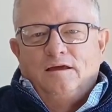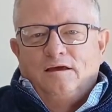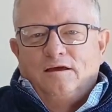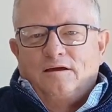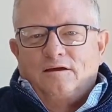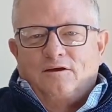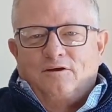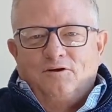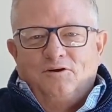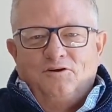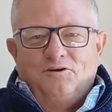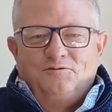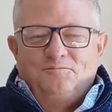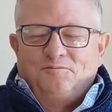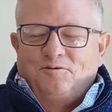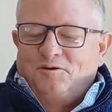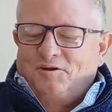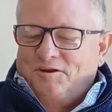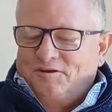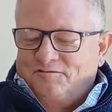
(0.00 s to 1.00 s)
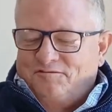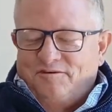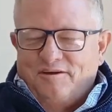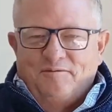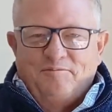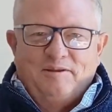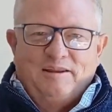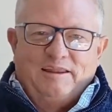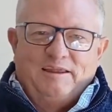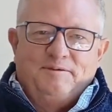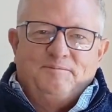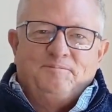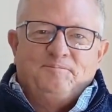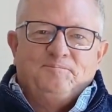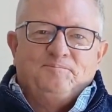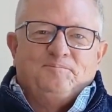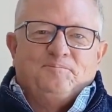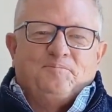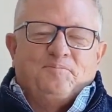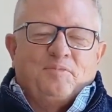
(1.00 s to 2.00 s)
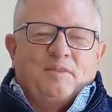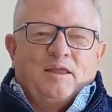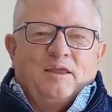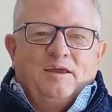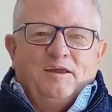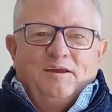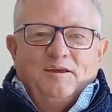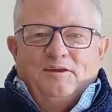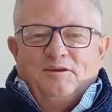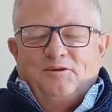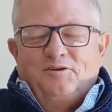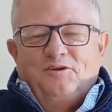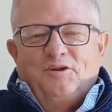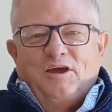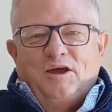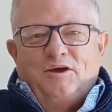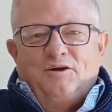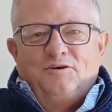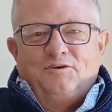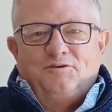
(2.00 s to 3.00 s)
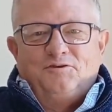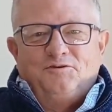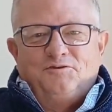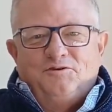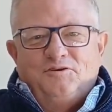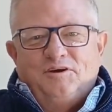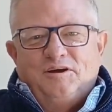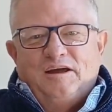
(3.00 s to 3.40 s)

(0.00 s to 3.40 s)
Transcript: Good morning, family. You know,